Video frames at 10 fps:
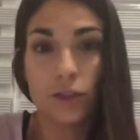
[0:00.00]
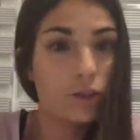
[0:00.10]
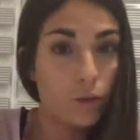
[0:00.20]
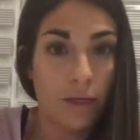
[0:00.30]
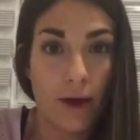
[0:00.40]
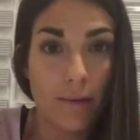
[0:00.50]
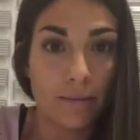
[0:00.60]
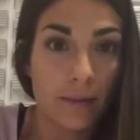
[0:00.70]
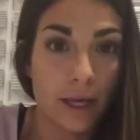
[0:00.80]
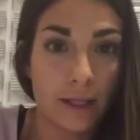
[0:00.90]
do with them?
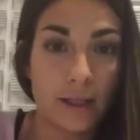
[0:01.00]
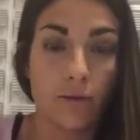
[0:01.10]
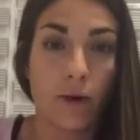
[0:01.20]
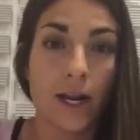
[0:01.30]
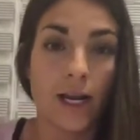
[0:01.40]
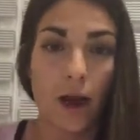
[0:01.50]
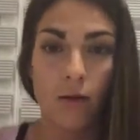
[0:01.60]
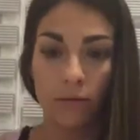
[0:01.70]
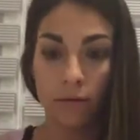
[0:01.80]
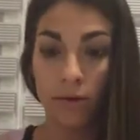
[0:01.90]
Like right
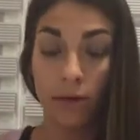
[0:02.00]
now,